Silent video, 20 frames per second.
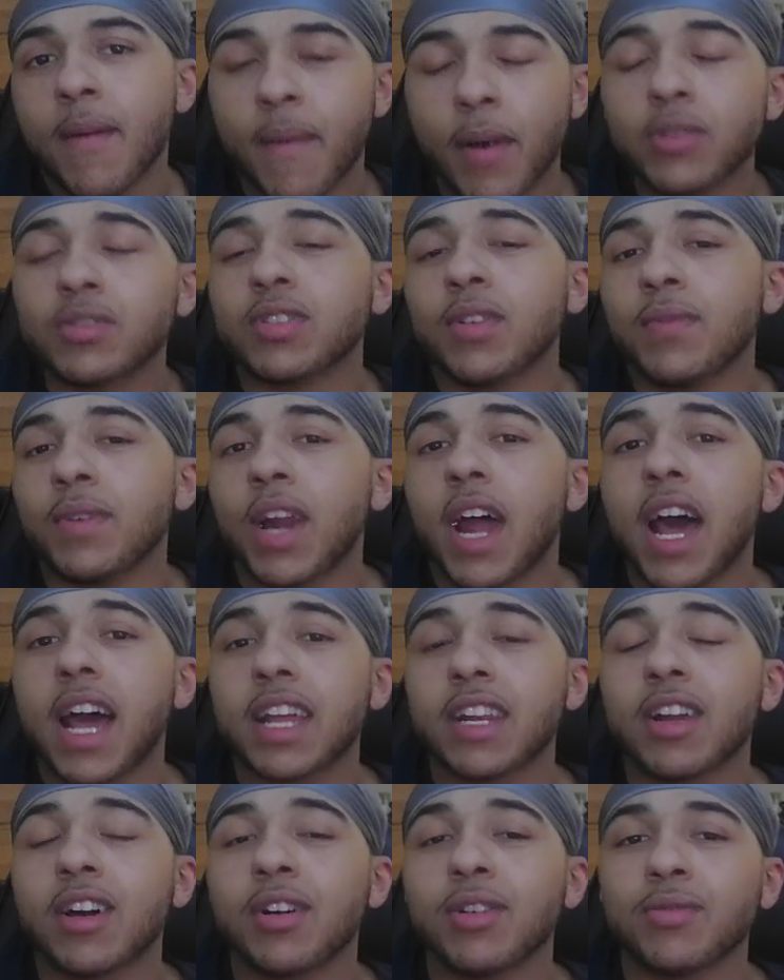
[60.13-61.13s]
most of what
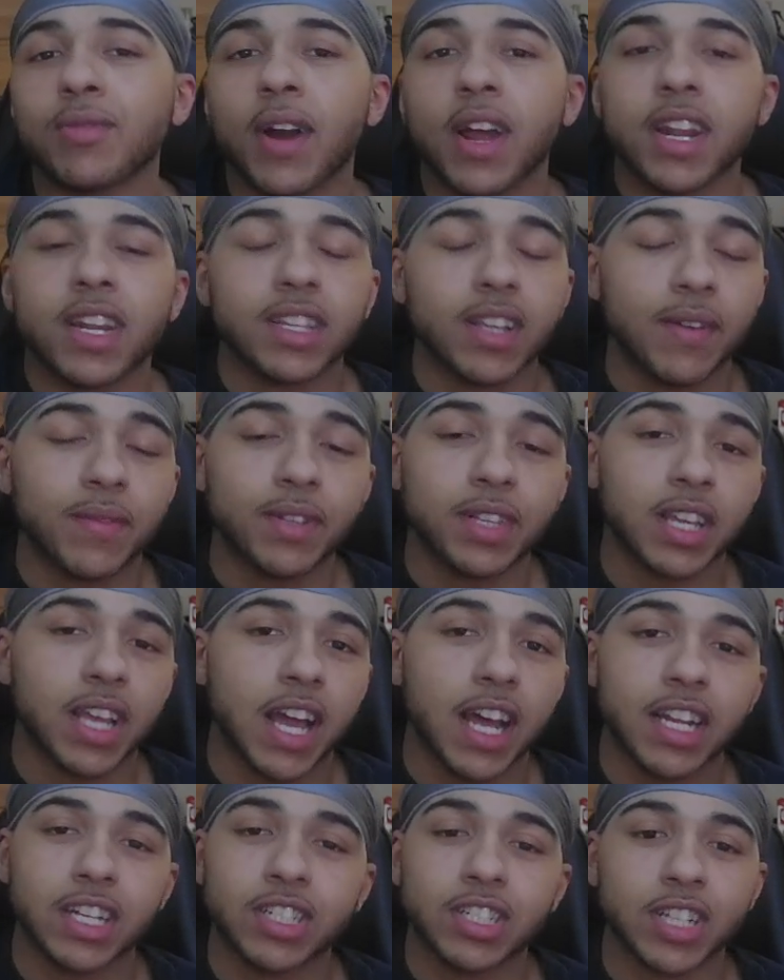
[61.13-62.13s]
I know, right, is everything
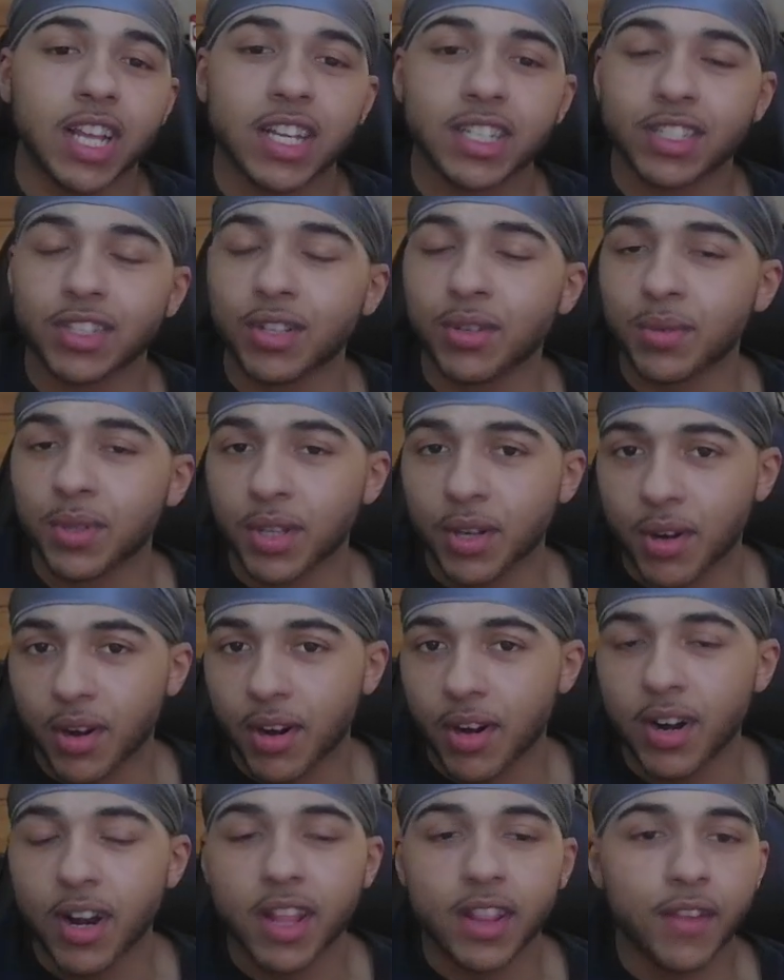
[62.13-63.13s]
kind of just has to do with your
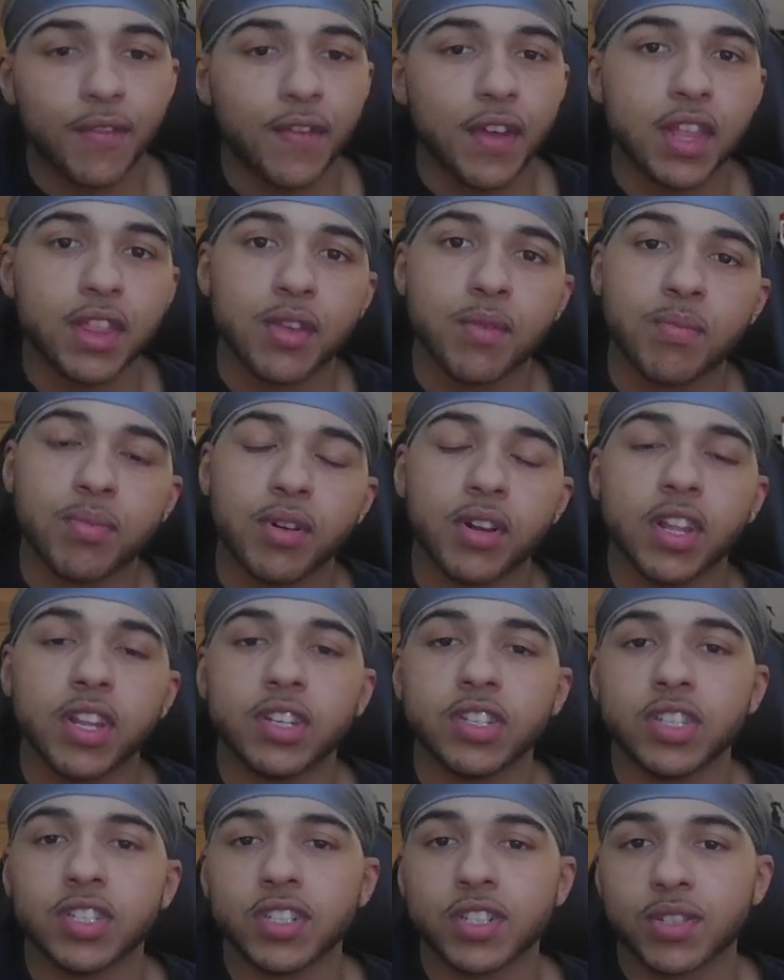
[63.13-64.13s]
heart and the faith you put
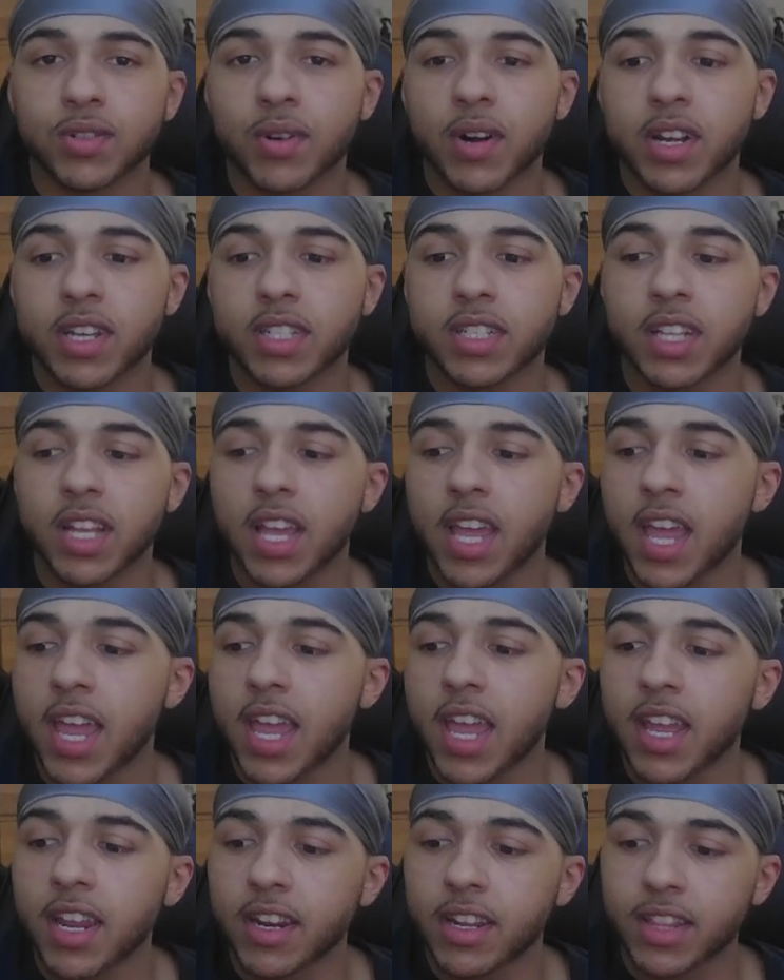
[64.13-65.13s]
in Jesus Christ.
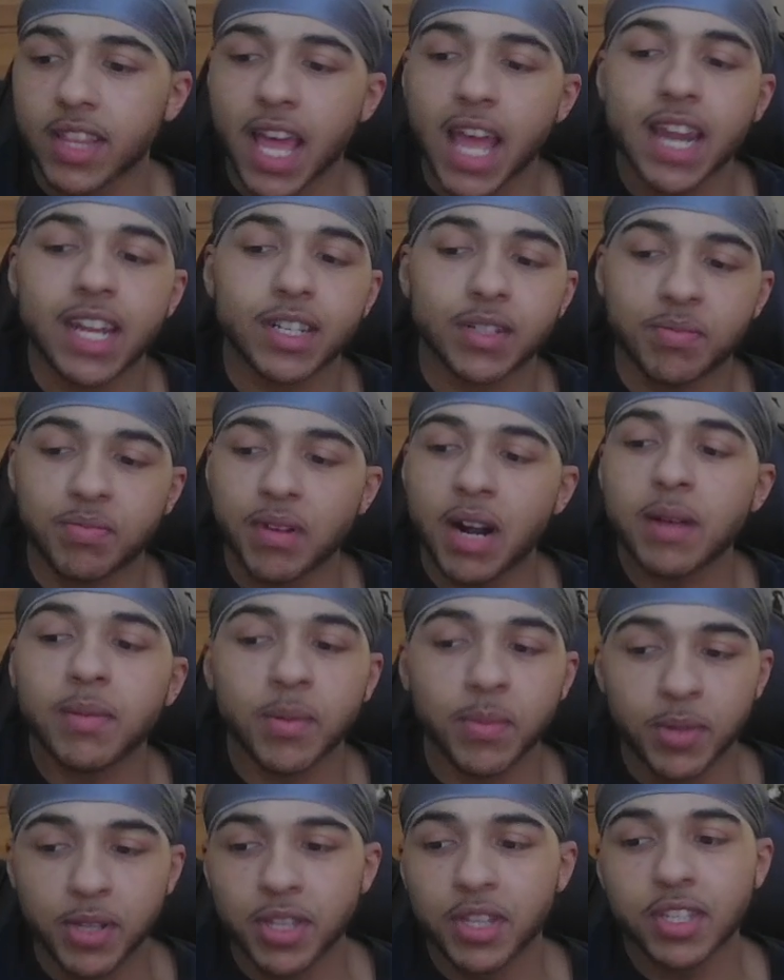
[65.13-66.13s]
And that is
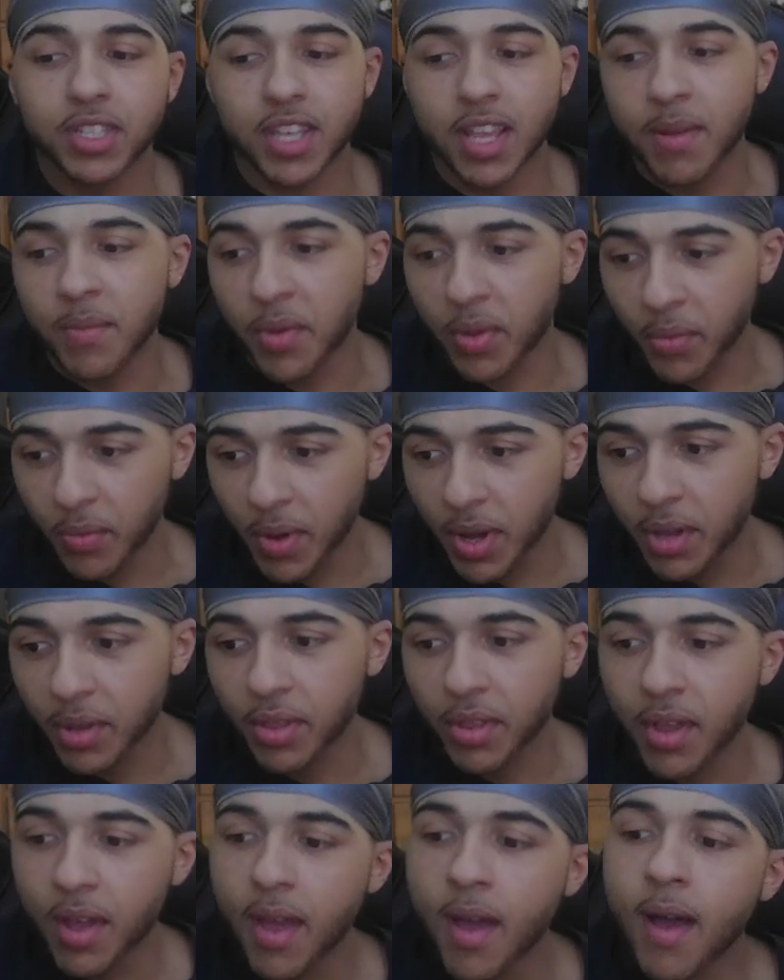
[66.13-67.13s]
probably the same with wealth.